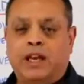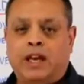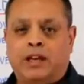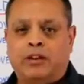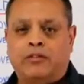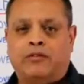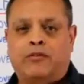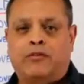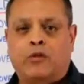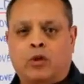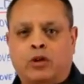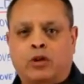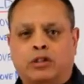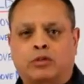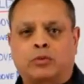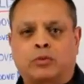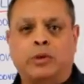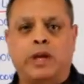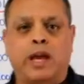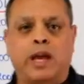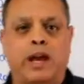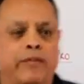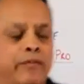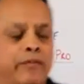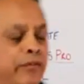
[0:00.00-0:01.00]
And of course,
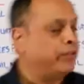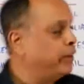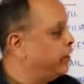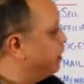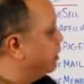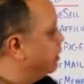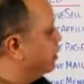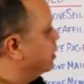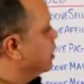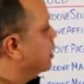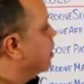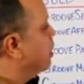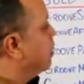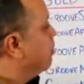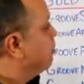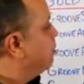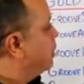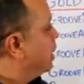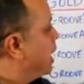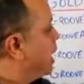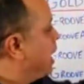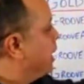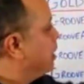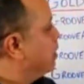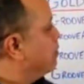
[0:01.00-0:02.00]
we have the
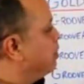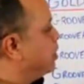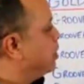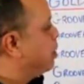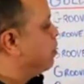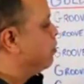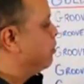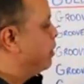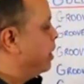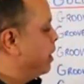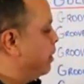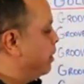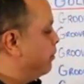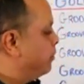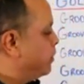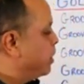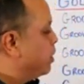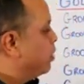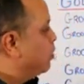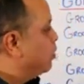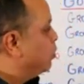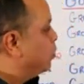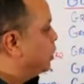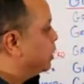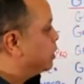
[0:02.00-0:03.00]
Platinum program,
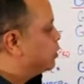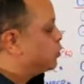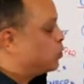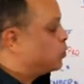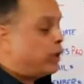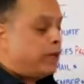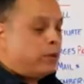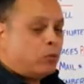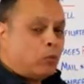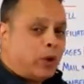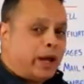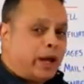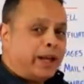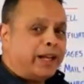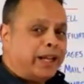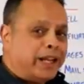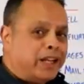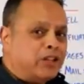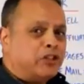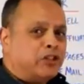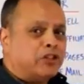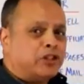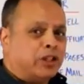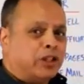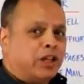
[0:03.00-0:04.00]
which when
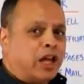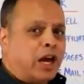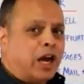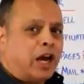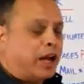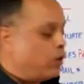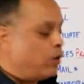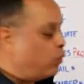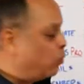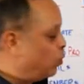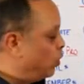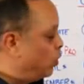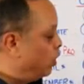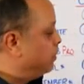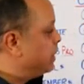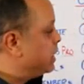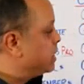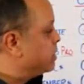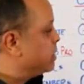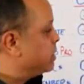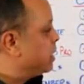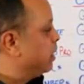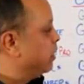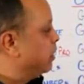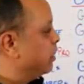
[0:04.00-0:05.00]
in July will be
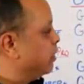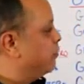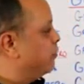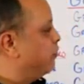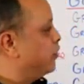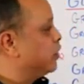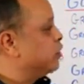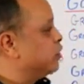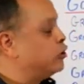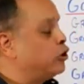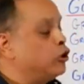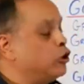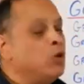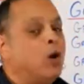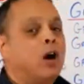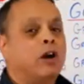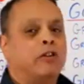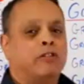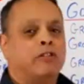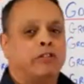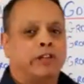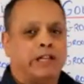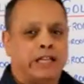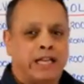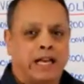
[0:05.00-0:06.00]
selling for
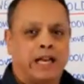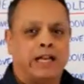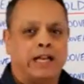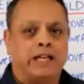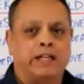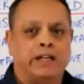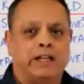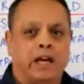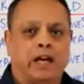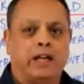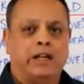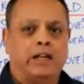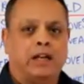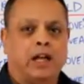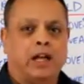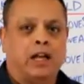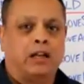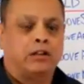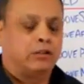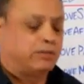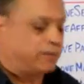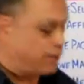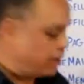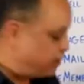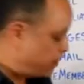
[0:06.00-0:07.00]
$299
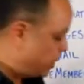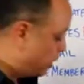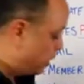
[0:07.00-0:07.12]
per